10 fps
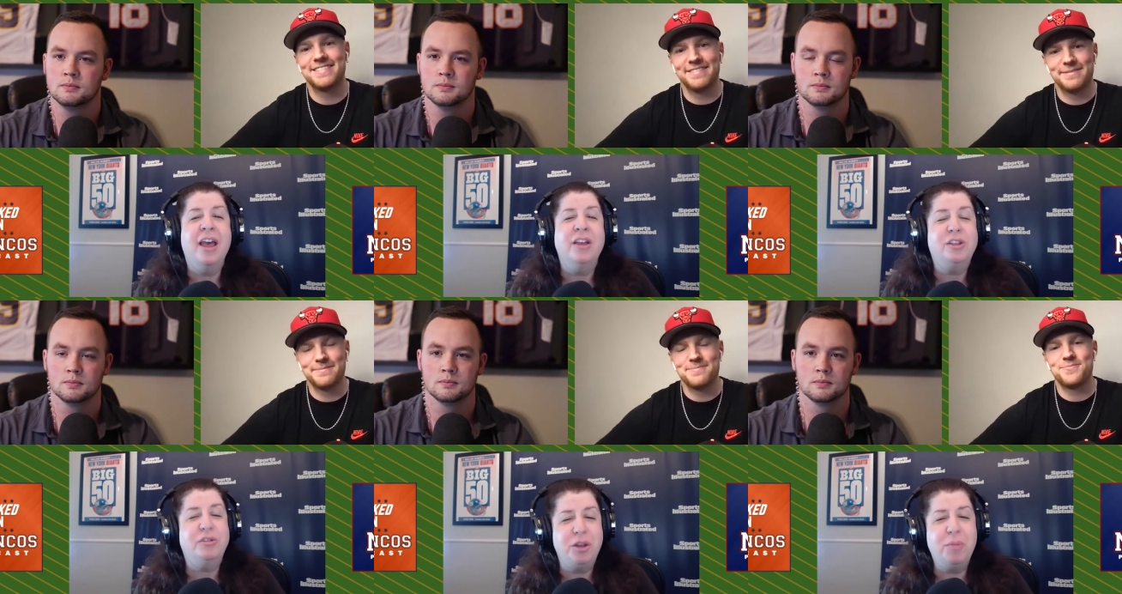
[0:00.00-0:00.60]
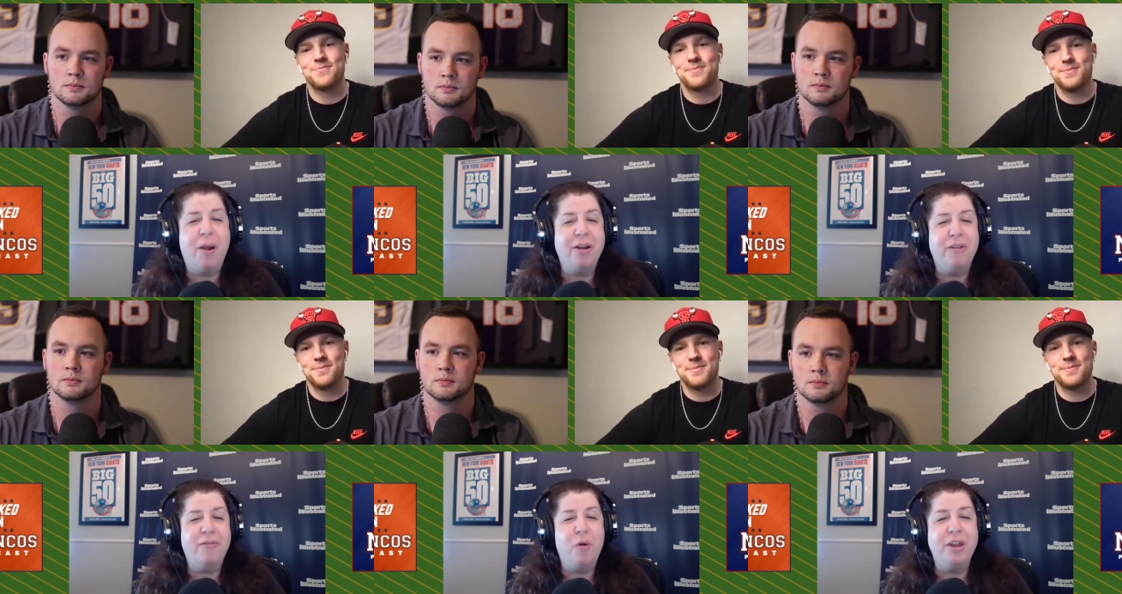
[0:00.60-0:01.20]
Speaker 1: So, two parter
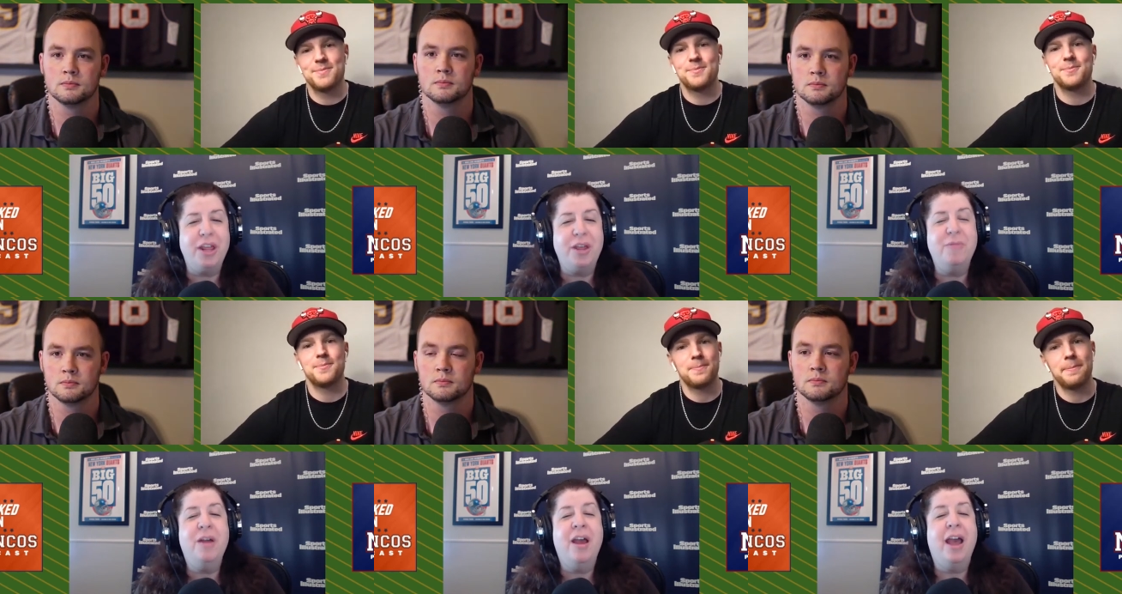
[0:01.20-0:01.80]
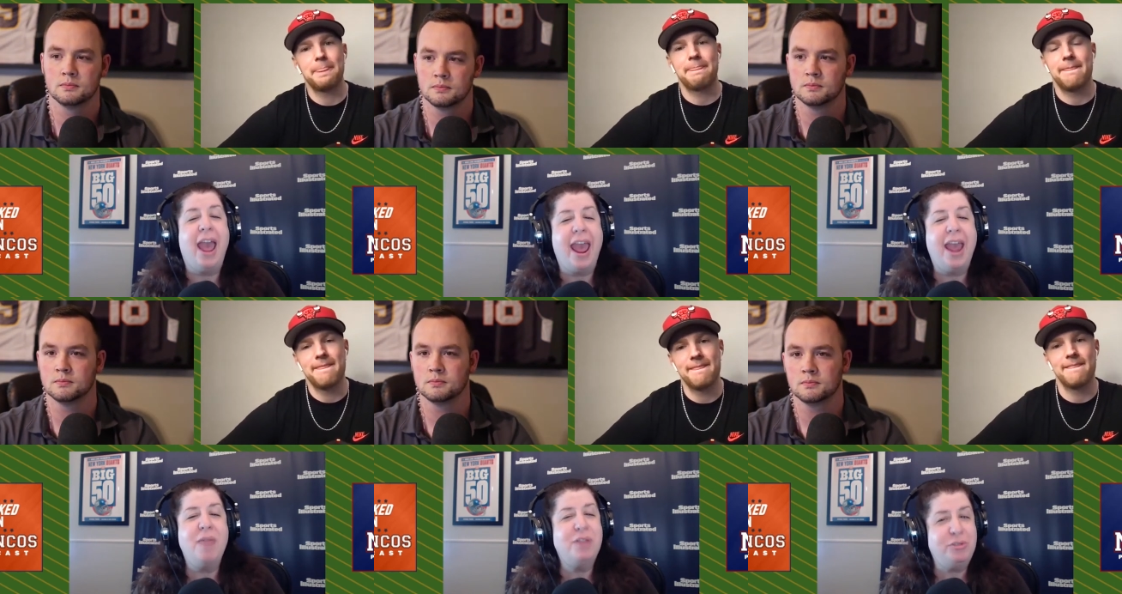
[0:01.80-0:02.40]
for you.
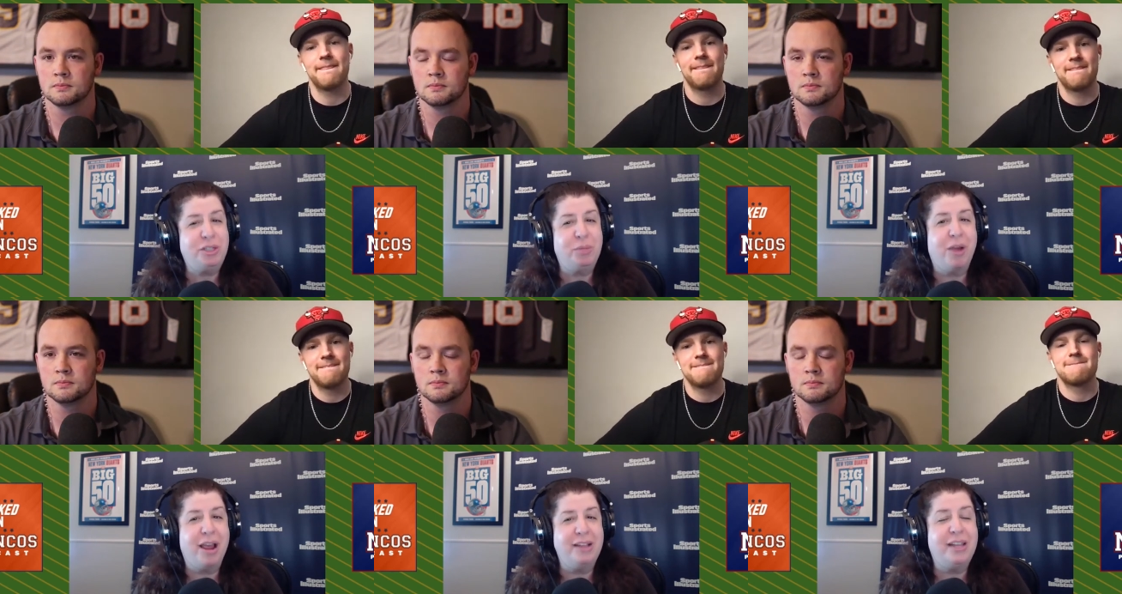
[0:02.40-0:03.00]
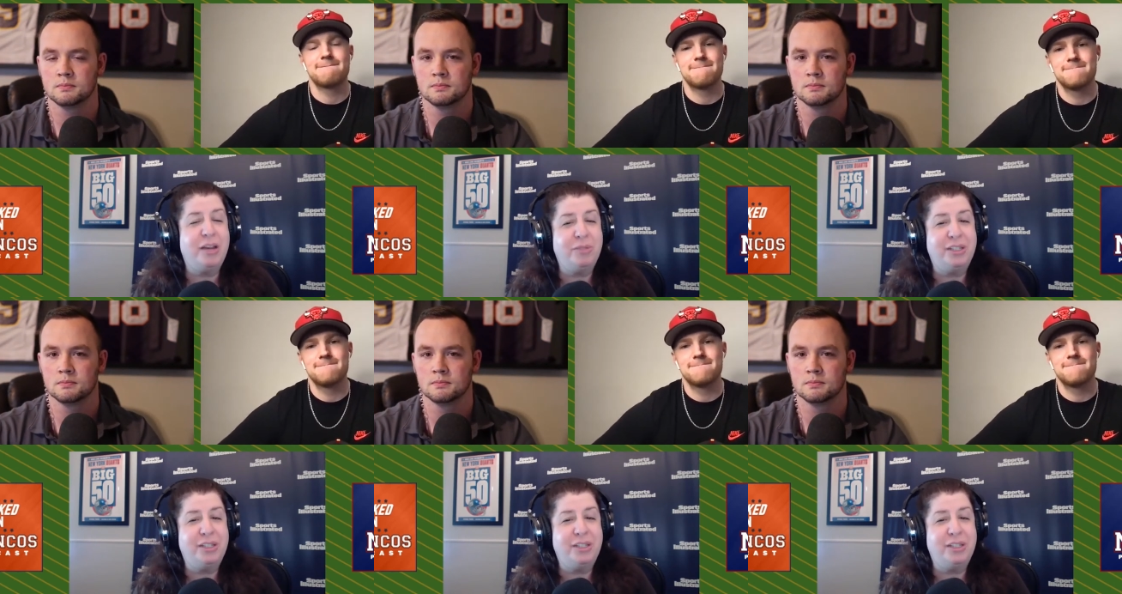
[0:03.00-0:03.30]
A, were you surprised that it was